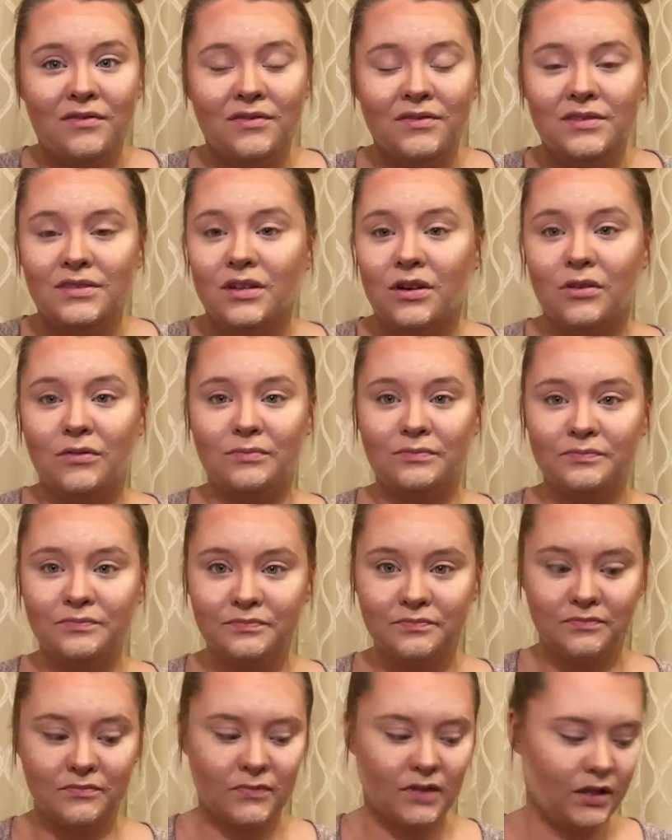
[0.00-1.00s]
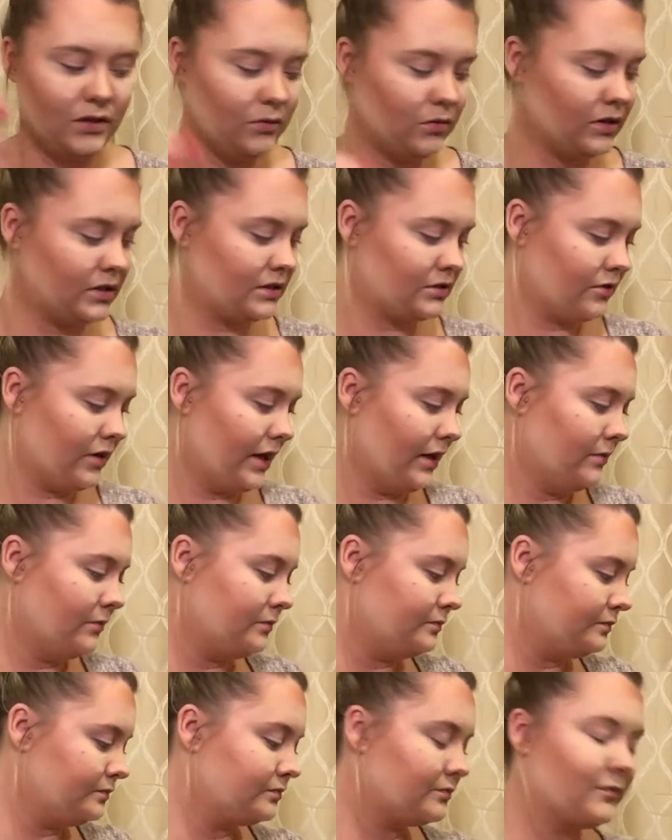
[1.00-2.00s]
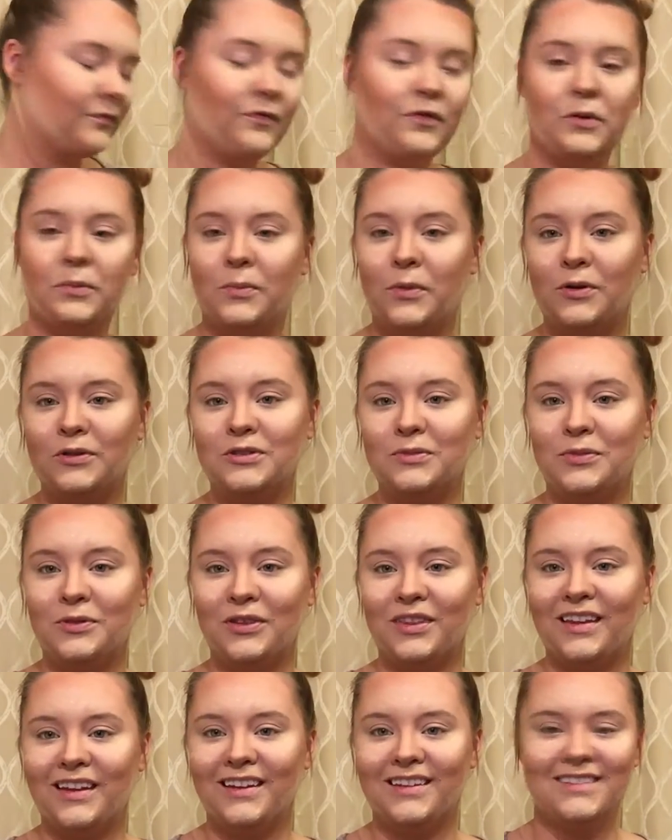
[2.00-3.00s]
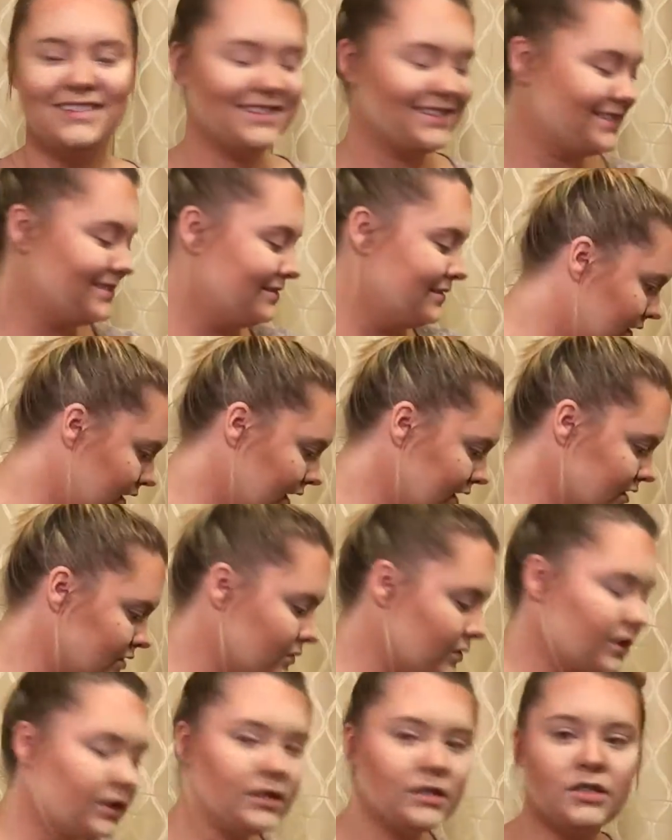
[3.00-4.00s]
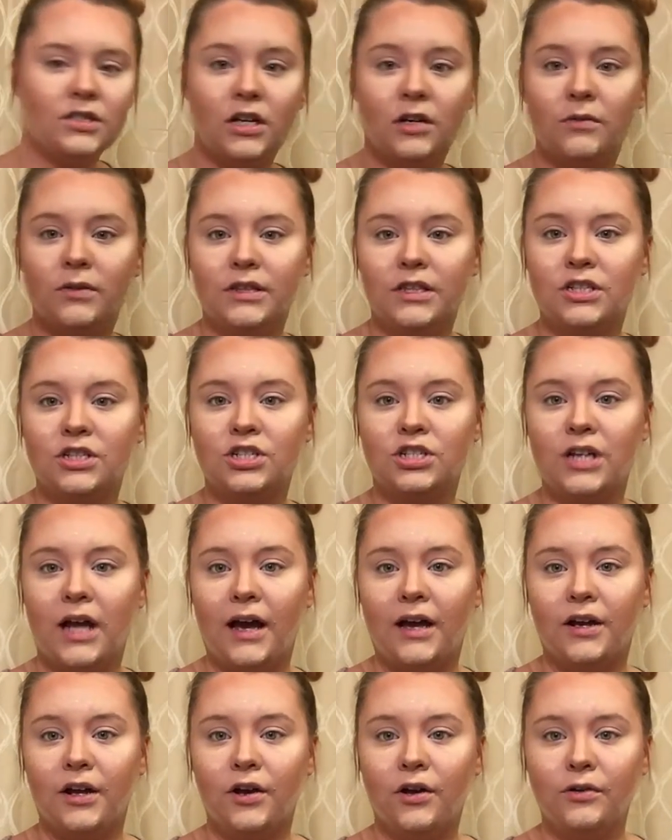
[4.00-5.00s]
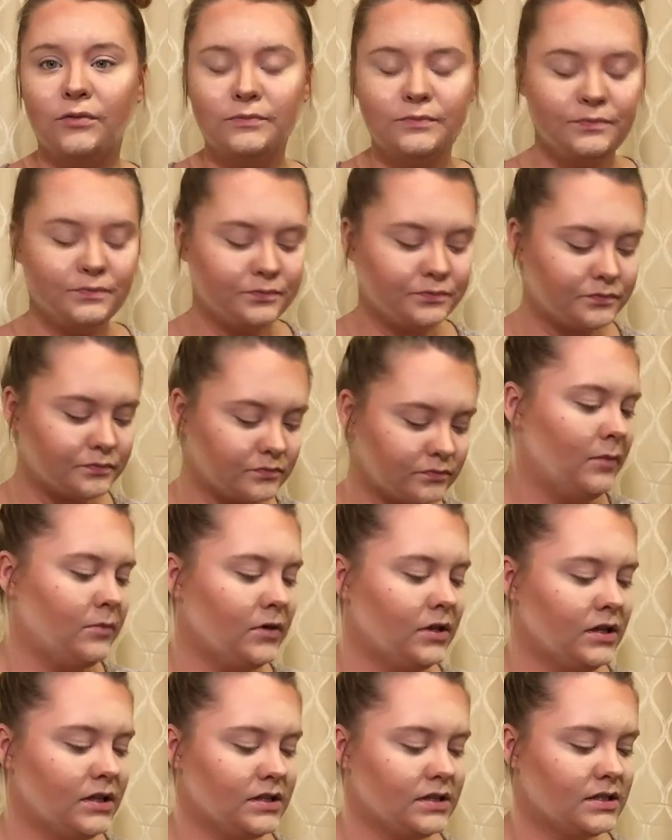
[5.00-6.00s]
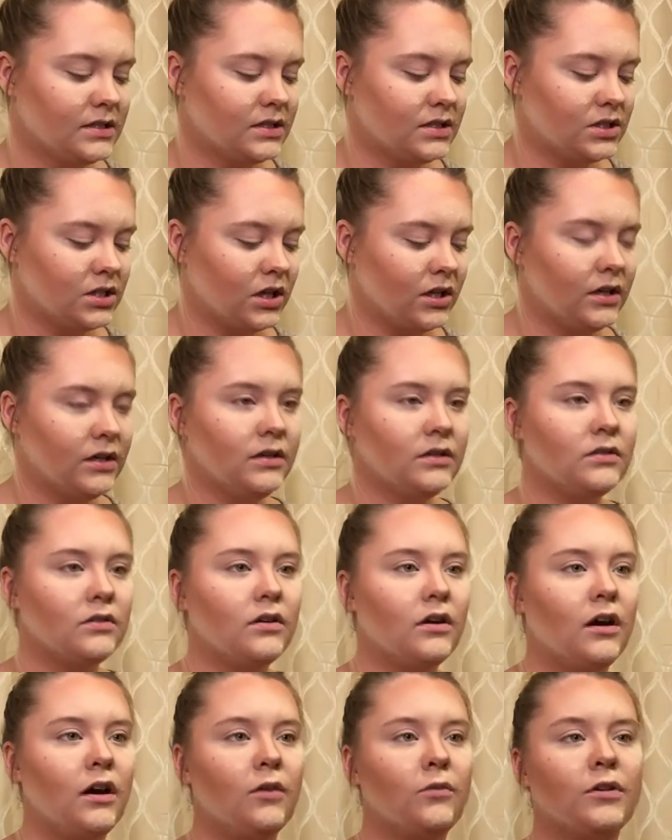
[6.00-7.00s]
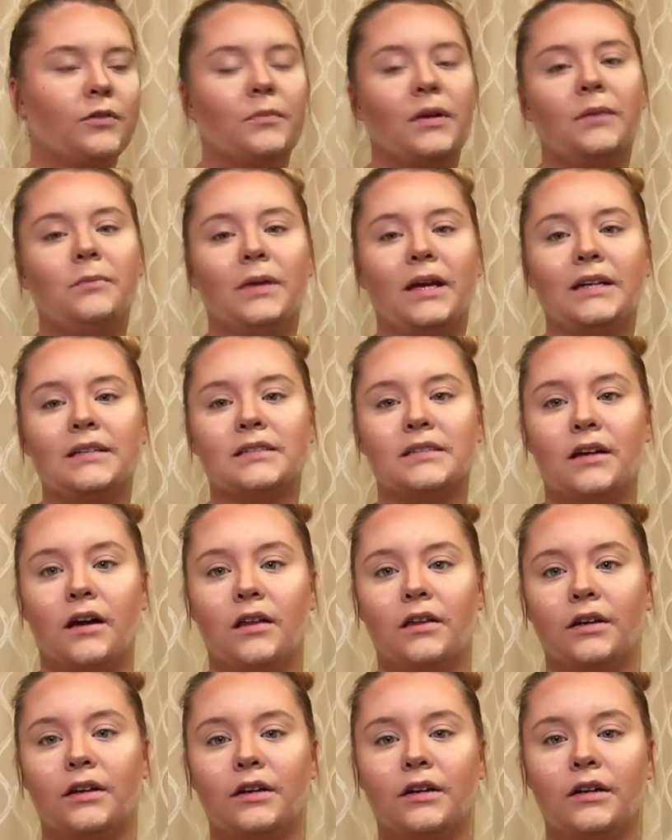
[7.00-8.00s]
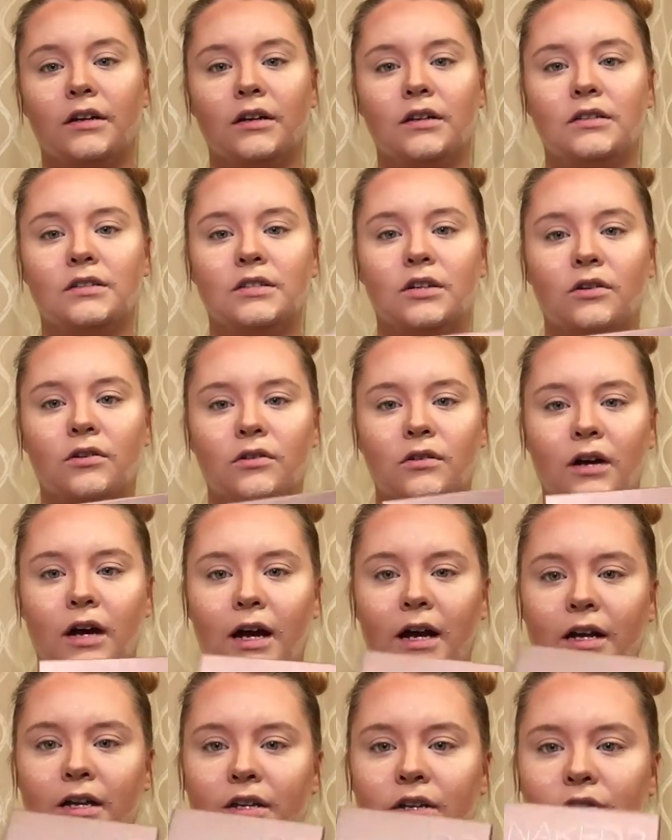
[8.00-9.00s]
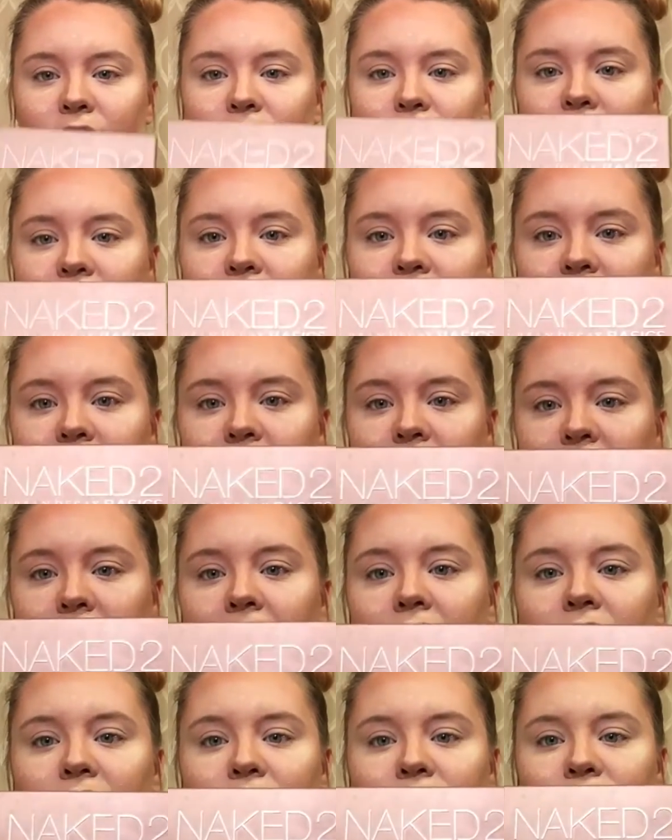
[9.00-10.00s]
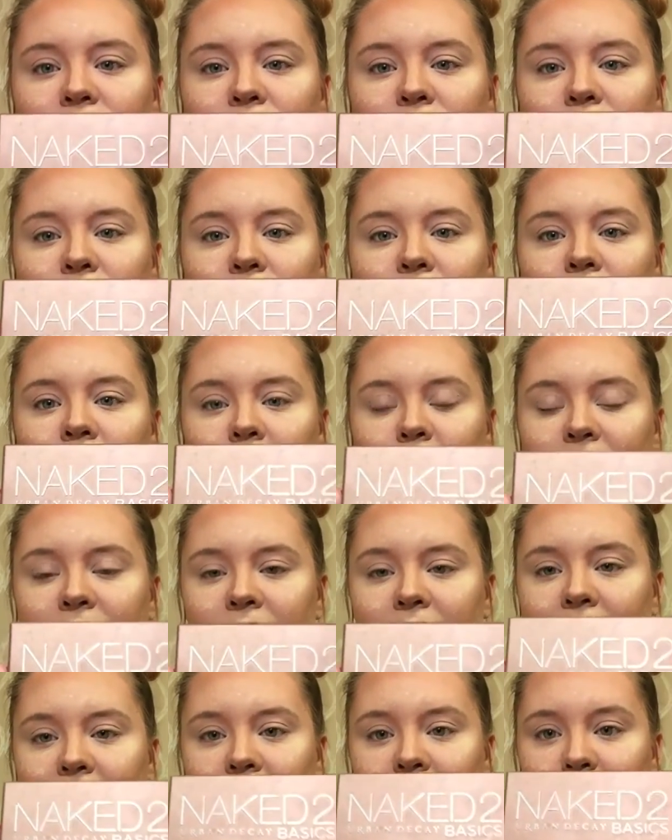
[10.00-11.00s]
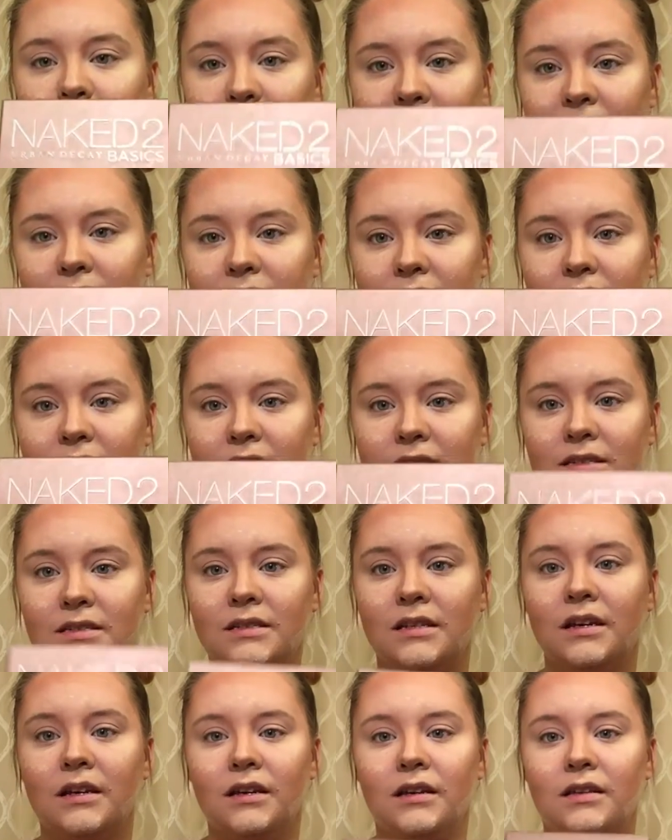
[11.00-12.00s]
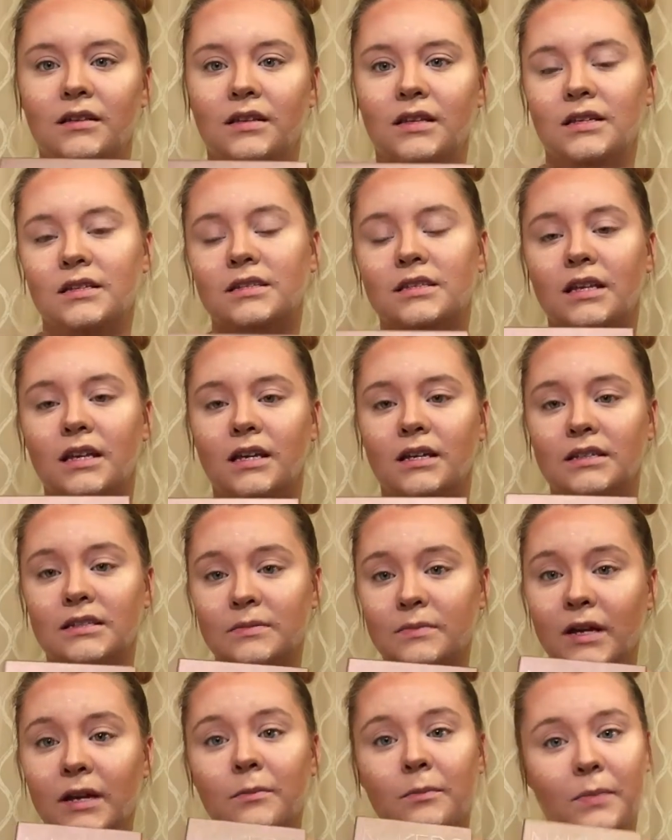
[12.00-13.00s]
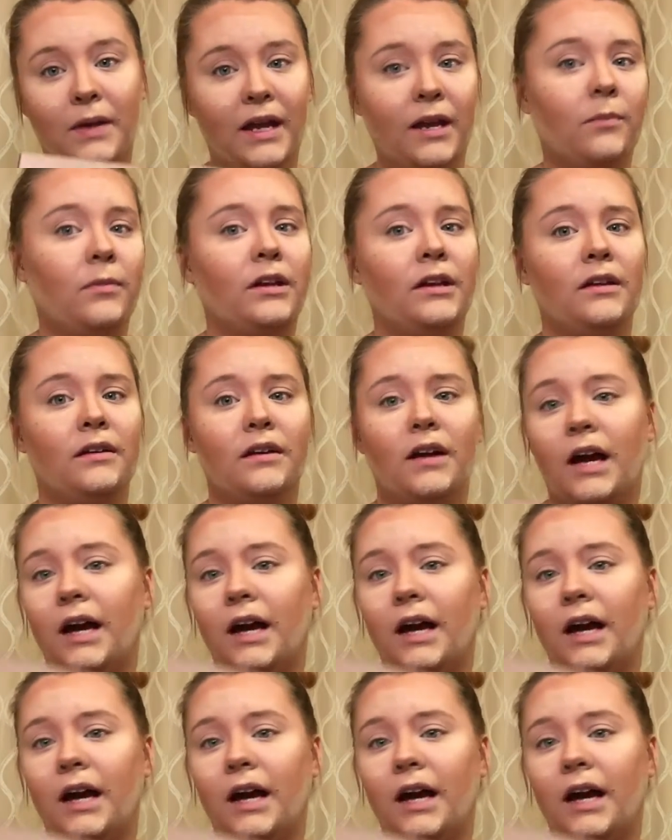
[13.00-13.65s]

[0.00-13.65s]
So it works great for multiple things. Next, we're gonna start with the shadow. I'm gonna start with my base color. So I use the Naked 2 Urban Decay Basics. This thing is my baby.